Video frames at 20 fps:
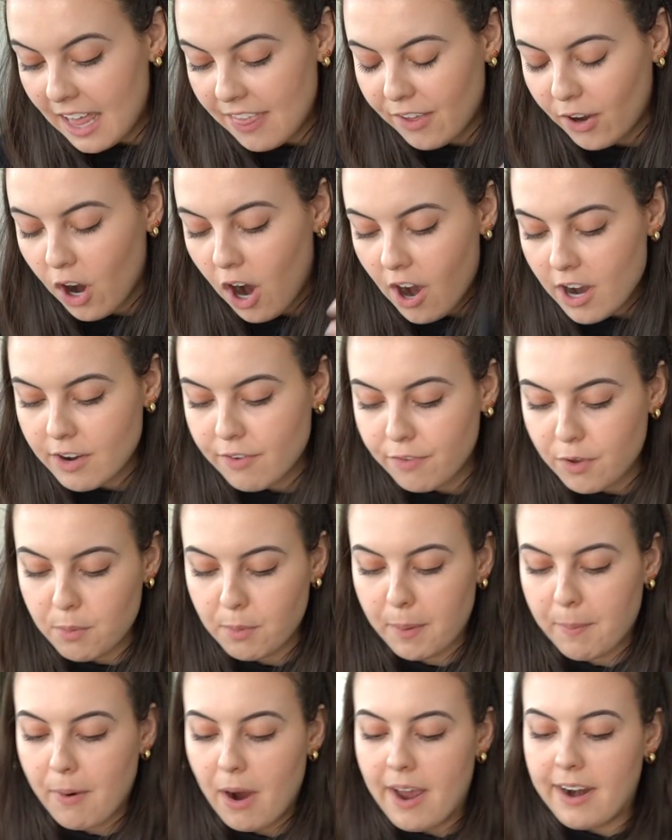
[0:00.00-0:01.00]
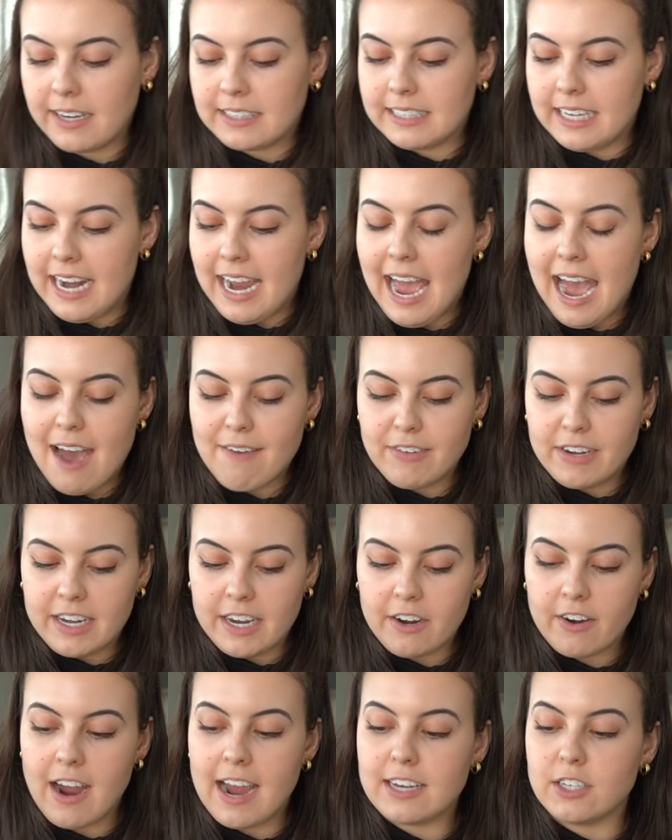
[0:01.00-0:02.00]
There are a few more products that I have in
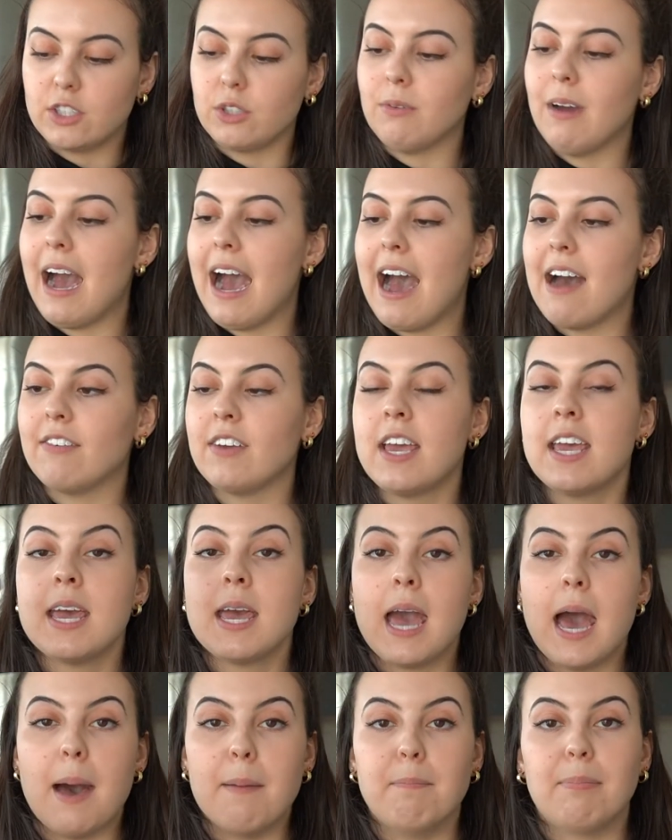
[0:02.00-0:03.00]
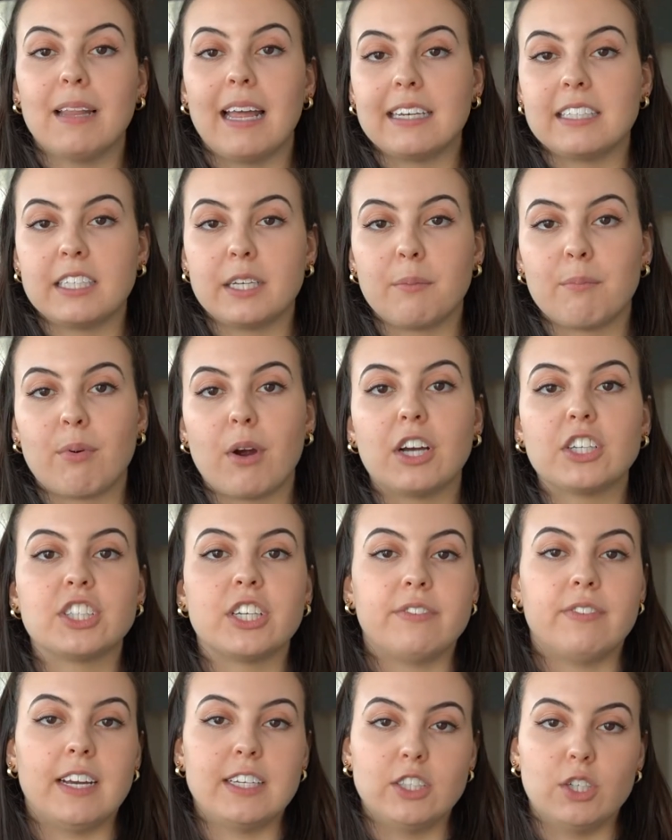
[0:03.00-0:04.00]
here. I do have a blending brush
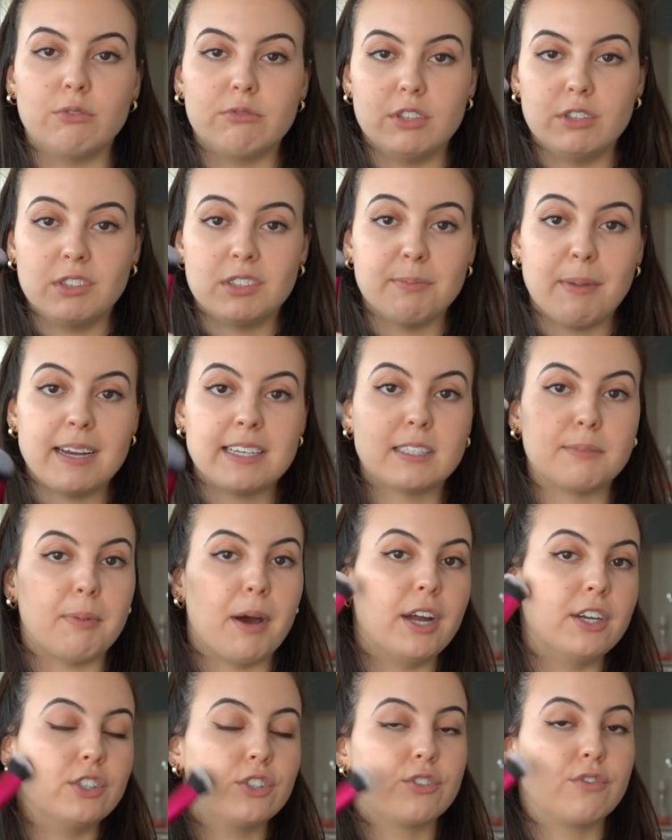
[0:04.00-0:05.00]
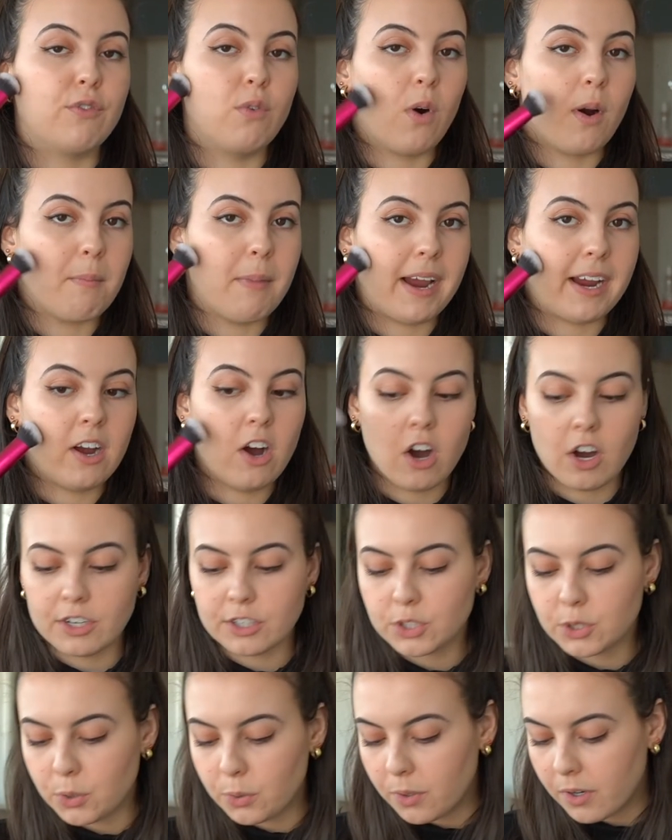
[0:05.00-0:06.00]
if I don't use my sponge for my
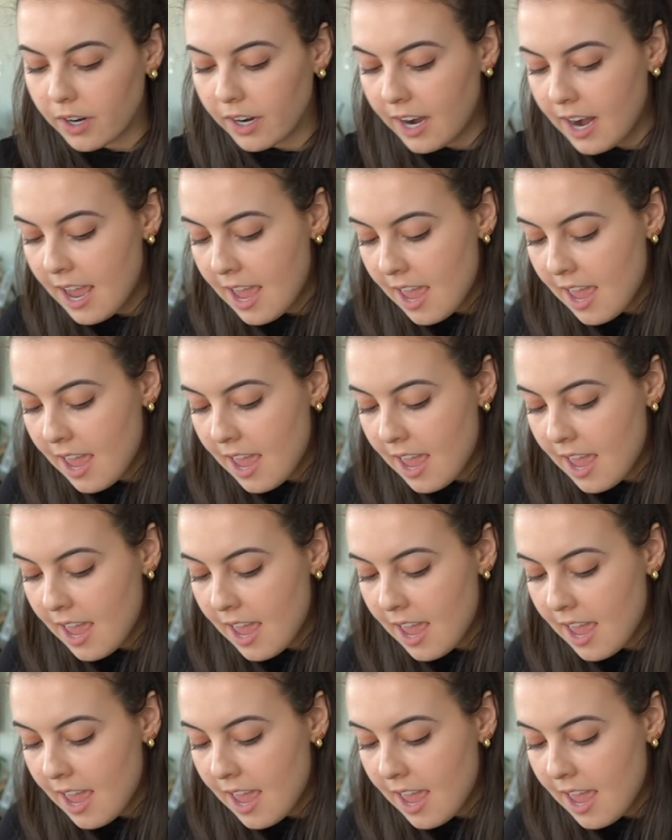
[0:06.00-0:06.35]
contour.